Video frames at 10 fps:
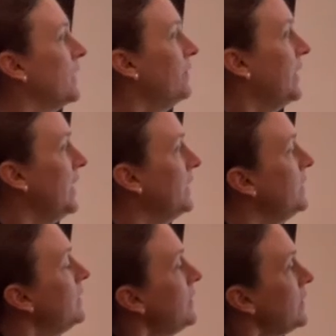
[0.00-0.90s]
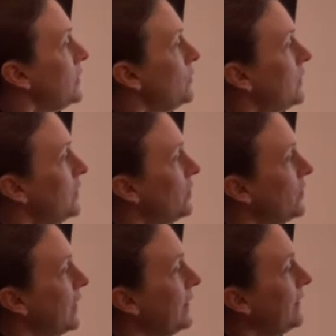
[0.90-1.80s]
then you can
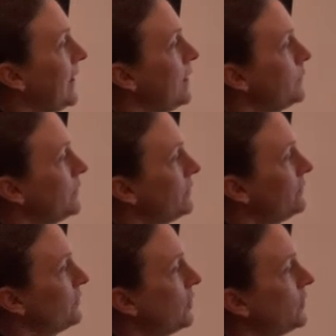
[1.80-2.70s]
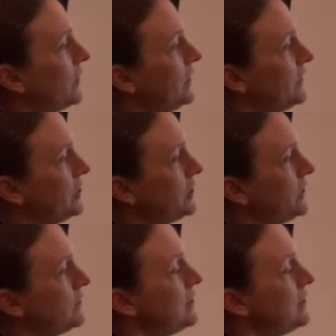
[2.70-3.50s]
create laminar flow conditions